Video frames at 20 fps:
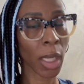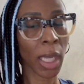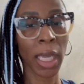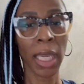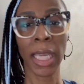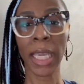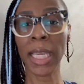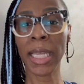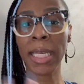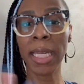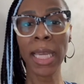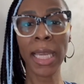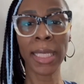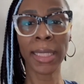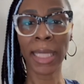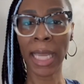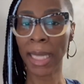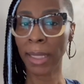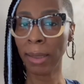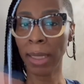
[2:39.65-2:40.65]
He did
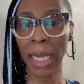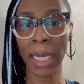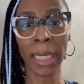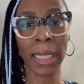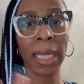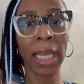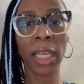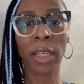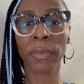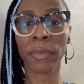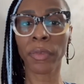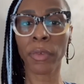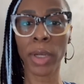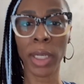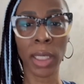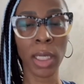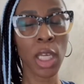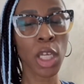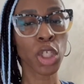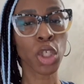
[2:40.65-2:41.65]
that. They didn't let him free.
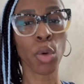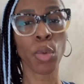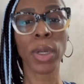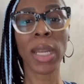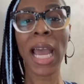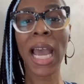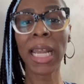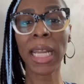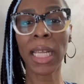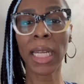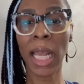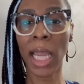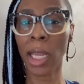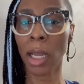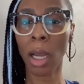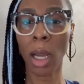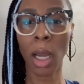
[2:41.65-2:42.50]
So now they like,